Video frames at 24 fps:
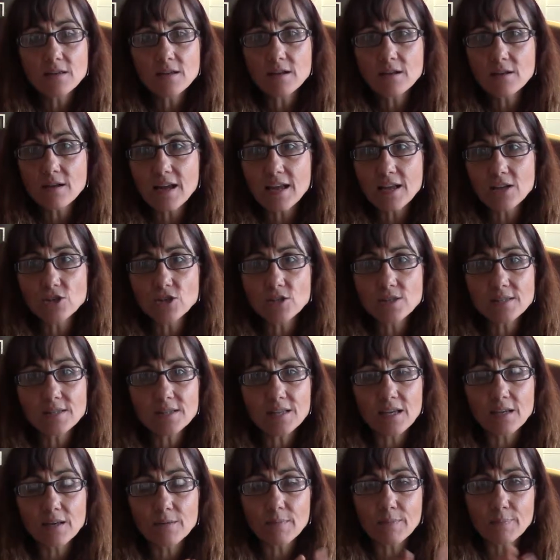Agents
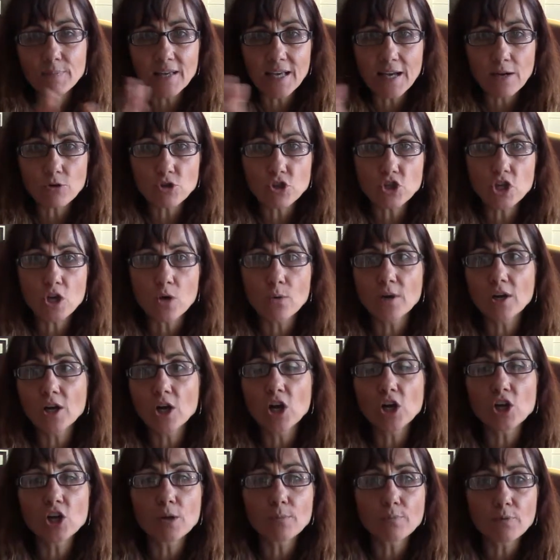can be out showing
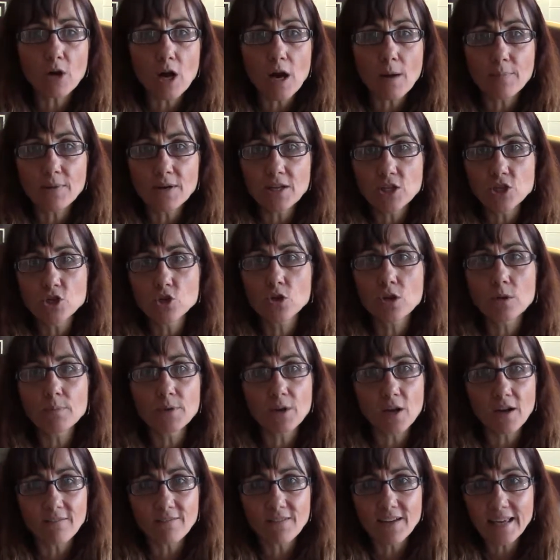all your properties. You could be
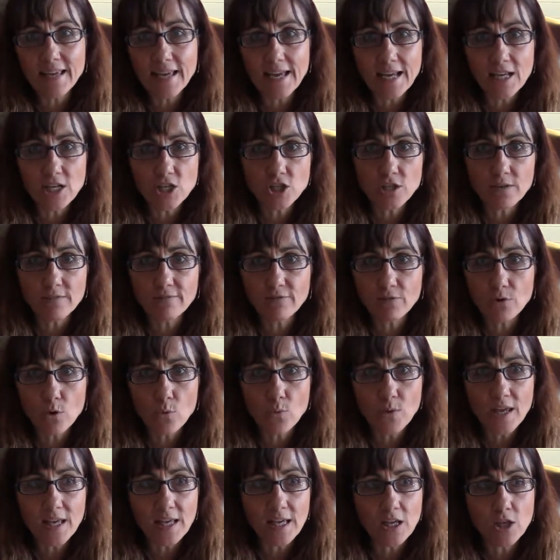on vacation for a
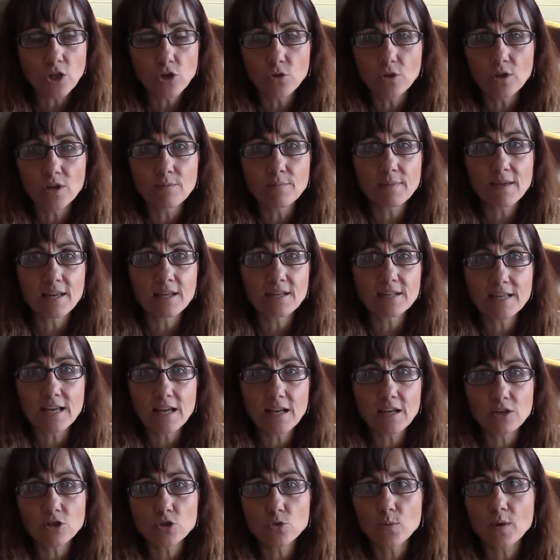week and you can make
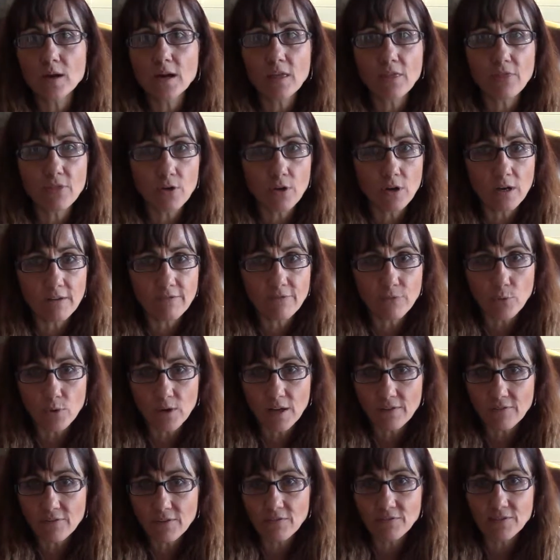$10, $20, $30,
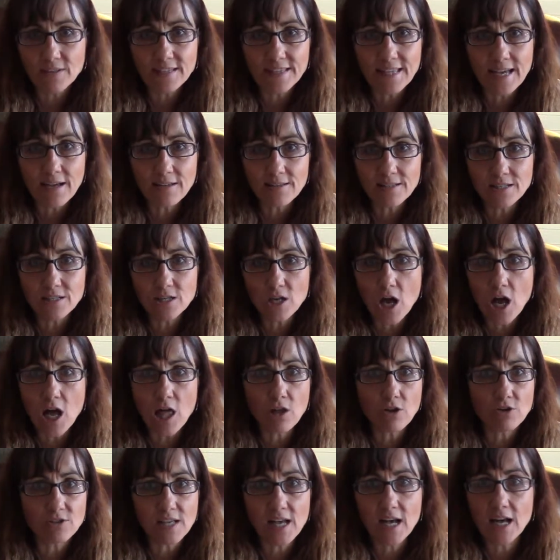$40,
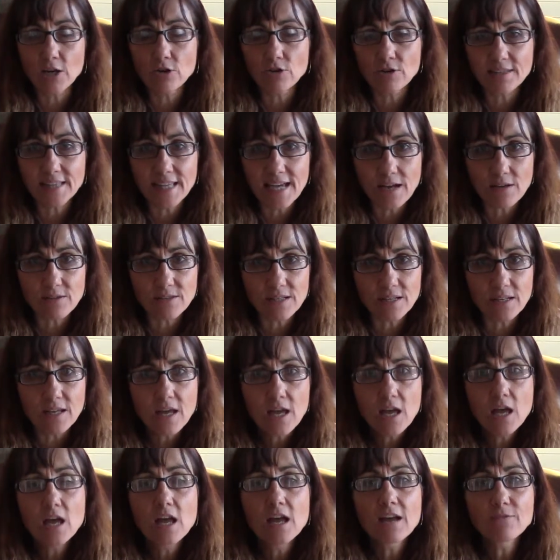$50,000, $100,000.
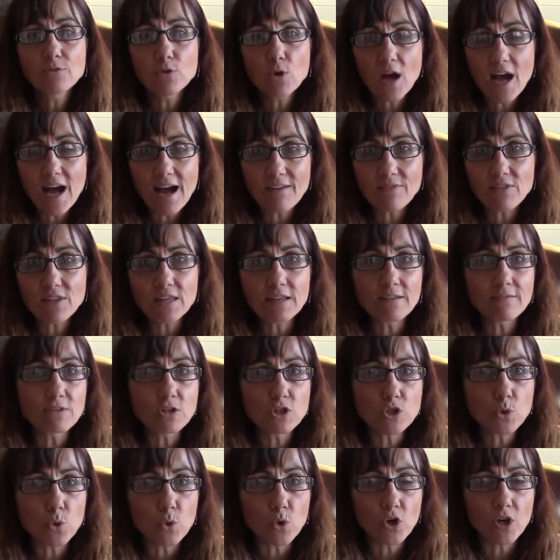If you have the
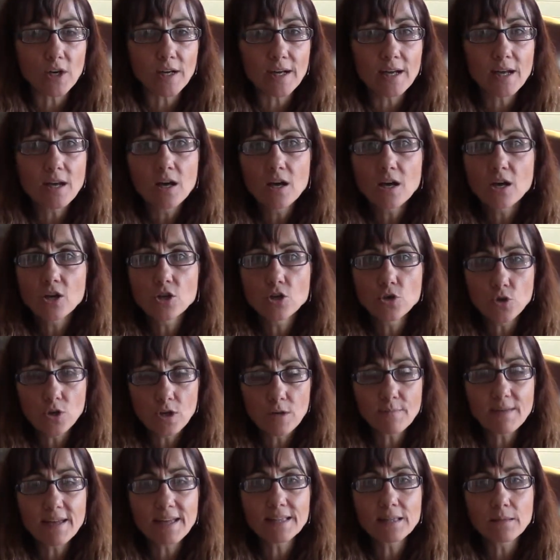inventory, you can
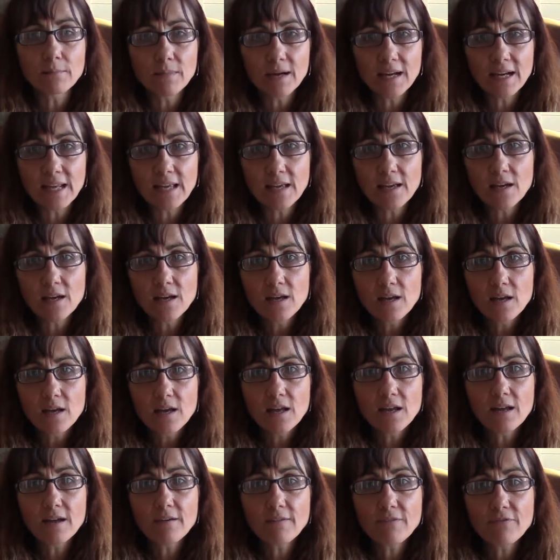make the money.
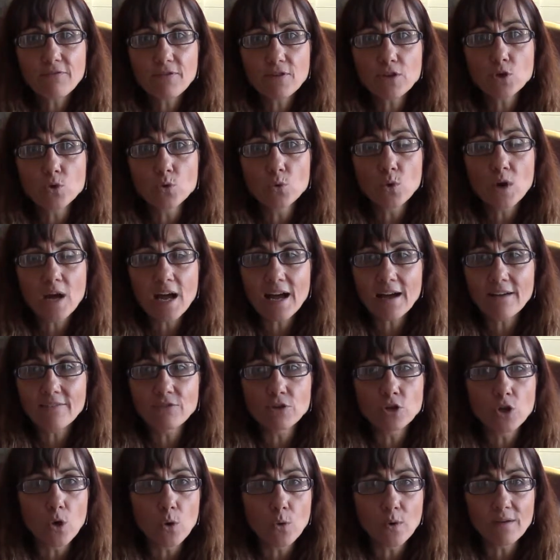If you have
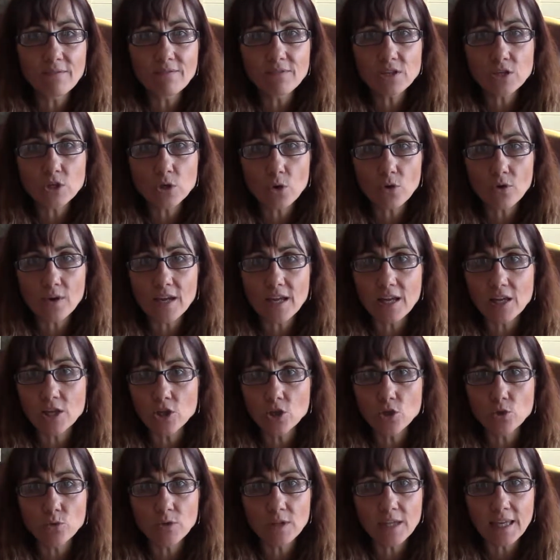no inventory and
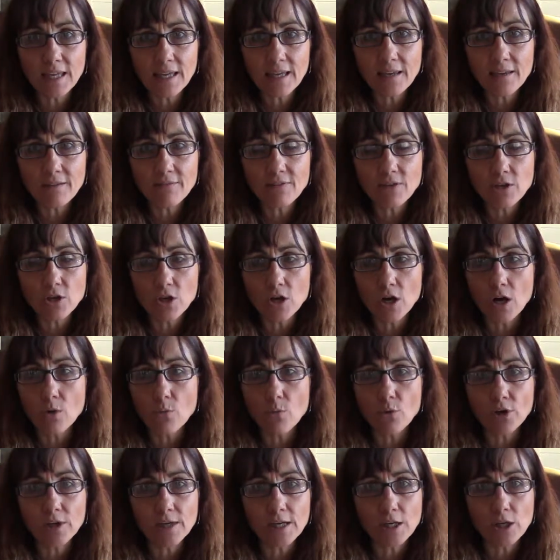you leave and you're not
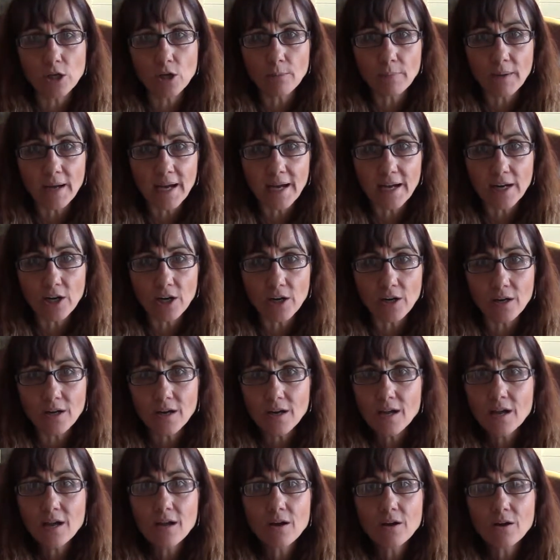working your buyer
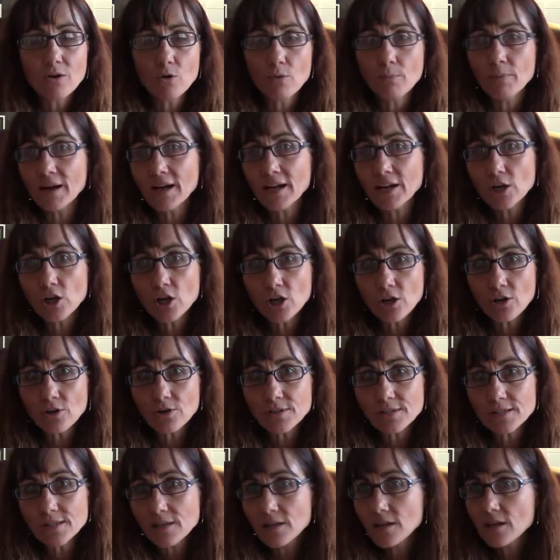or
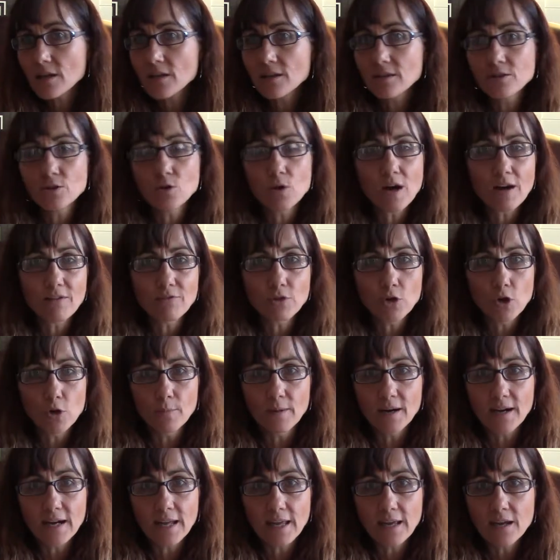buyers, you have no
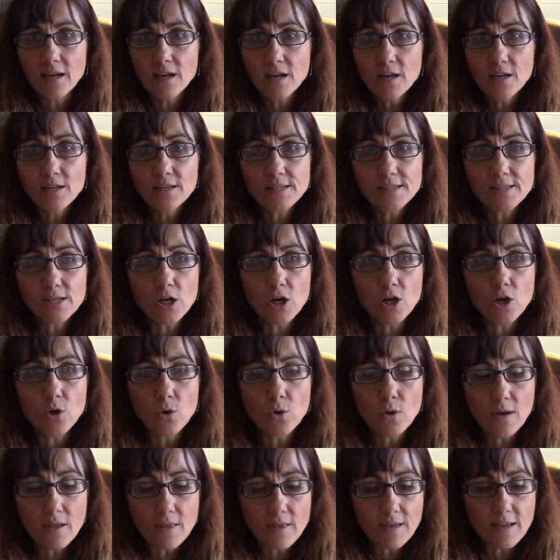money.
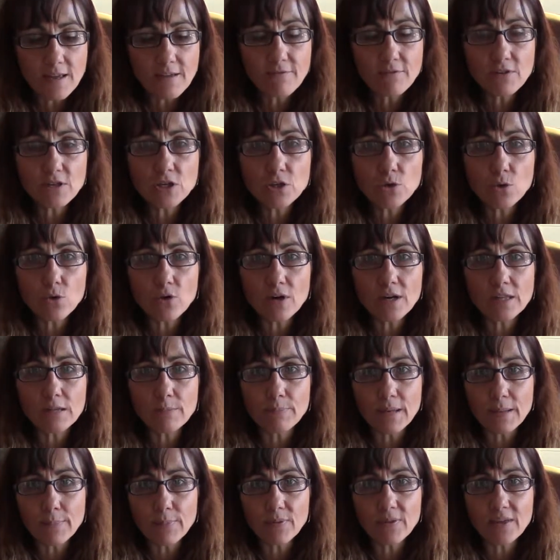So inventory, the
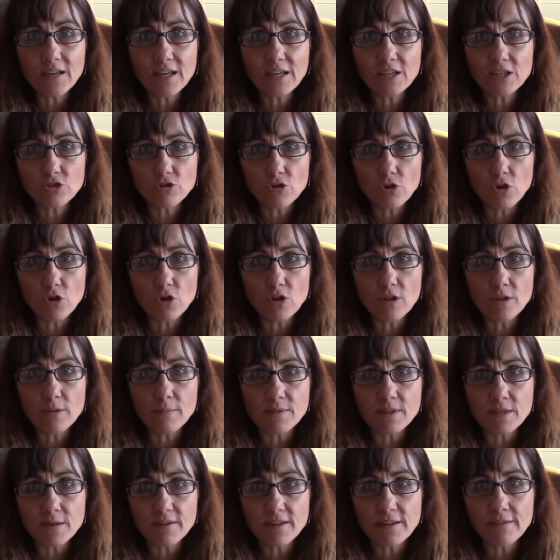people that control
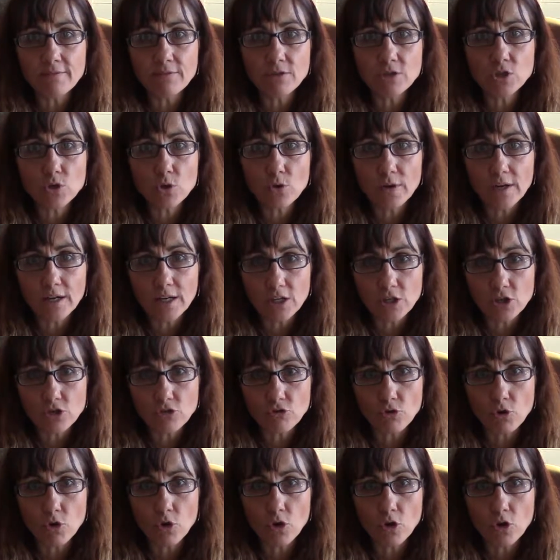the inventory
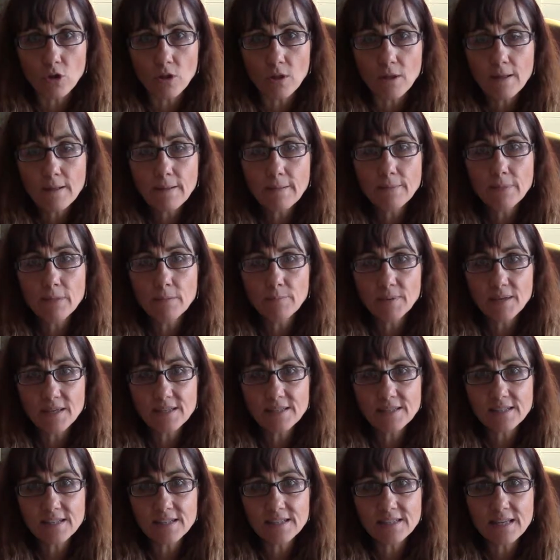control the
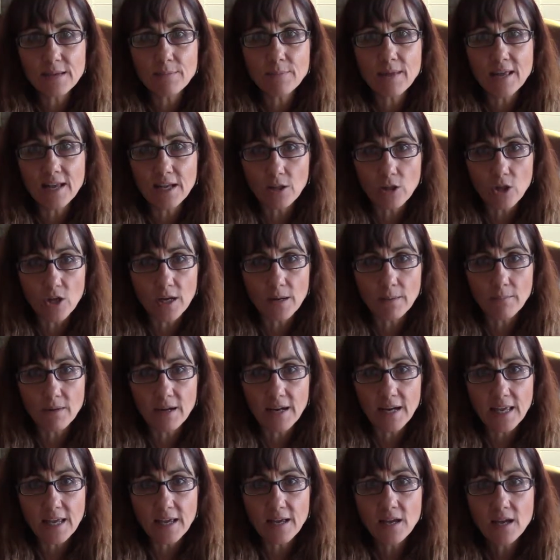business and make a lot of
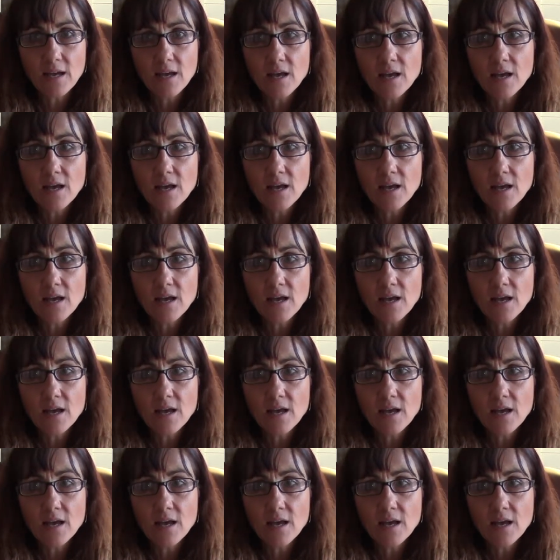money.